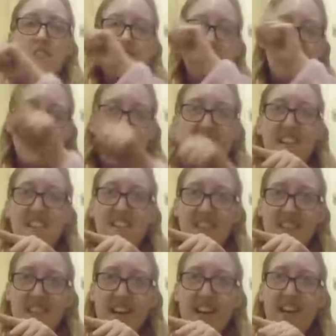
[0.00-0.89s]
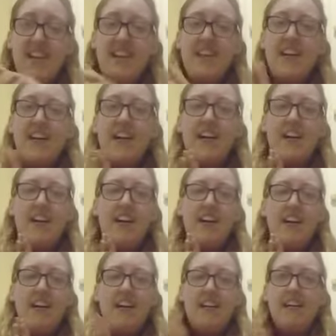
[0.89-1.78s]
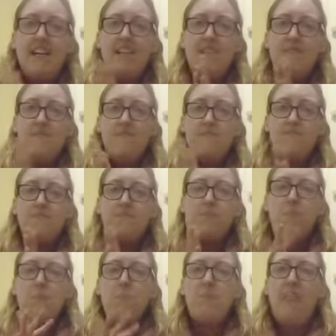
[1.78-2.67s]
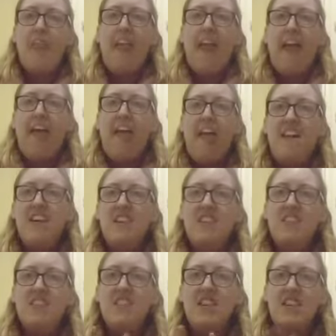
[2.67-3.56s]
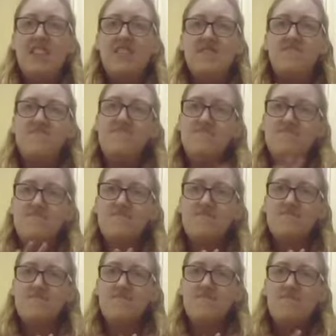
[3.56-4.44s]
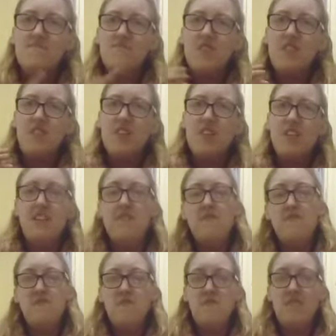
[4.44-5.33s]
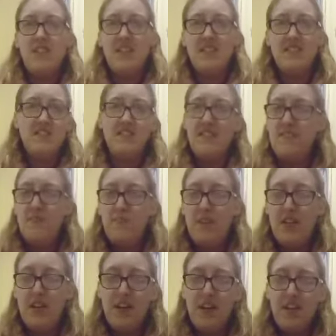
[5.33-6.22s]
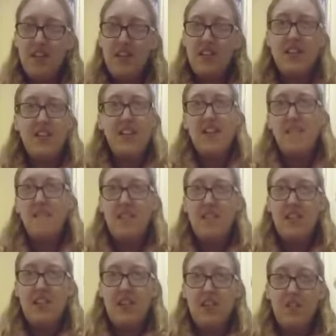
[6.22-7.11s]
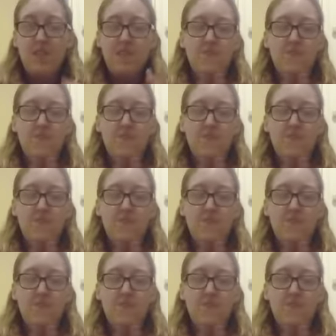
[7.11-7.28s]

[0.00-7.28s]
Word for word: Saturday. And like, if you like the blog, let me know